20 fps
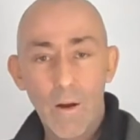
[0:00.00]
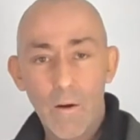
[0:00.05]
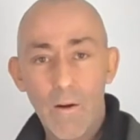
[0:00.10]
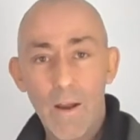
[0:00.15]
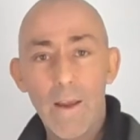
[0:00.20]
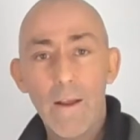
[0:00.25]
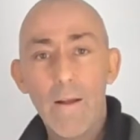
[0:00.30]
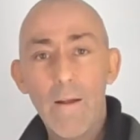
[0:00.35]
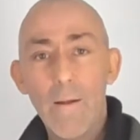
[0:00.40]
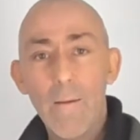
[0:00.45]
All
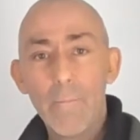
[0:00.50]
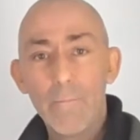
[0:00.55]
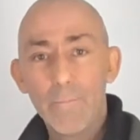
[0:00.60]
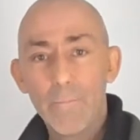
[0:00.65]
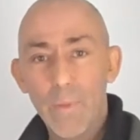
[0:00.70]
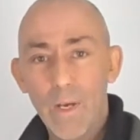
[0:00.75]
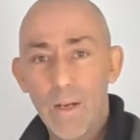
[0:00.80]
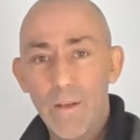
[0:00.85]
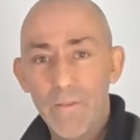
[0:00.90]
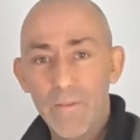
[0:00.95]
right?
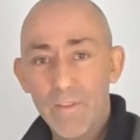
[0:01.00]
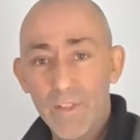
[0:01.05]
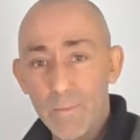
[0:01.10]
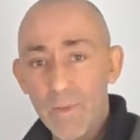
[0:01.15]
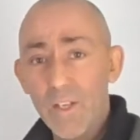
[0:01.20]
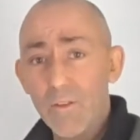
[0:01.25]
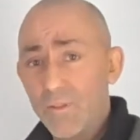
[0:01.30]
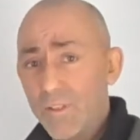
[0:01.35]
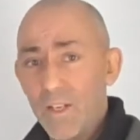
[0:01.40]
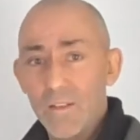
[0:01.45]
But
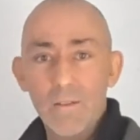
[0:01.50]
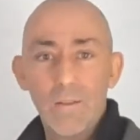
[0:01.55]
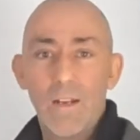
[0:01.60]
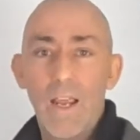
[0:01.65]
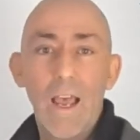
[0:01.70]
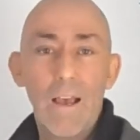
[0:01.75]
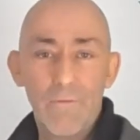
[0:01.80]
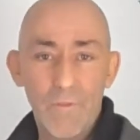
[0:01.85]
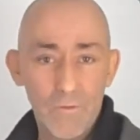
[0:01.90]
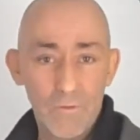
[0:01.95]
somebody who doesn't
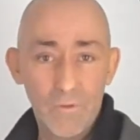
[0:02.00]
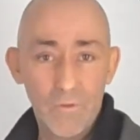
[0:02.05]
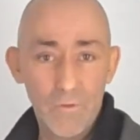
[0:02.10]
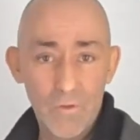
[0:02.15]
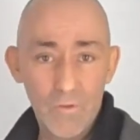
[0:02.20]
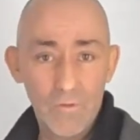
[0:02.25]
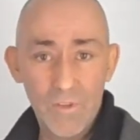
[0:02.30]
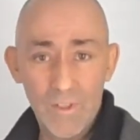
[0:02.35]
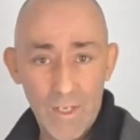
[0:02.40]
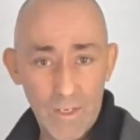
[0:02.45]
have those
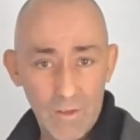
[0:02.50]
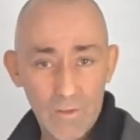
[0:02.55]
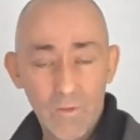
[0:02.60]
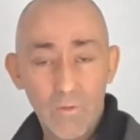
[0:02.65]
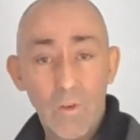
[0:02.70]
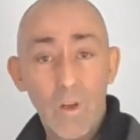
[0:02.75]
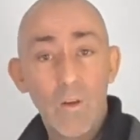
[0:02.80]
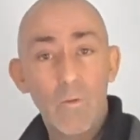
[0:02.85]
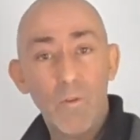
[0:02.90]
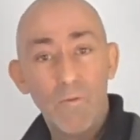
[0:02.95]
social
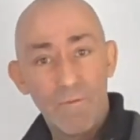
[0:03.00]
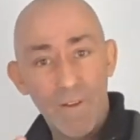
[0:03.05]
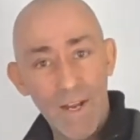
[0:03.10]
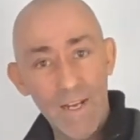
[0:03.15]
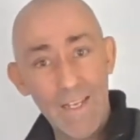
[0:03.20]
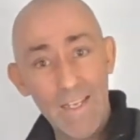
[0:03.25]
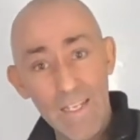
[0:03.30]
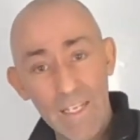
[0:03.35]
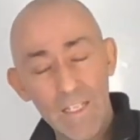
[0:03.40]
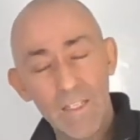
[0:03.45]
skills will
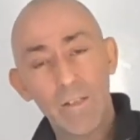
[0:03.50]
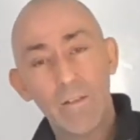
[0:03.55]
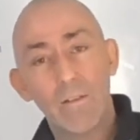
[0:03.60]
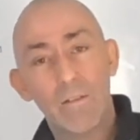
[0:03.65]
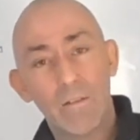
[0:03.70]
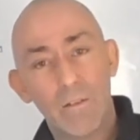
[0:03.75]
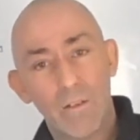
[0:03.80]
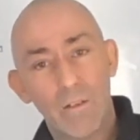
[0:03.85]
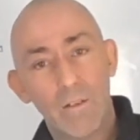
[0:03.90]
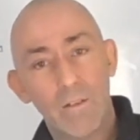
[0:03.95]
find it easier
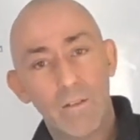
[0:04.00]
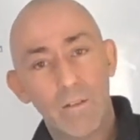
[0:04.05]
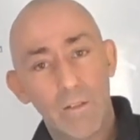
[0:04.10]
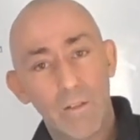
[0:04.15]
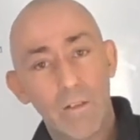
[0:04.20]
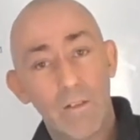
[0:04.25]
to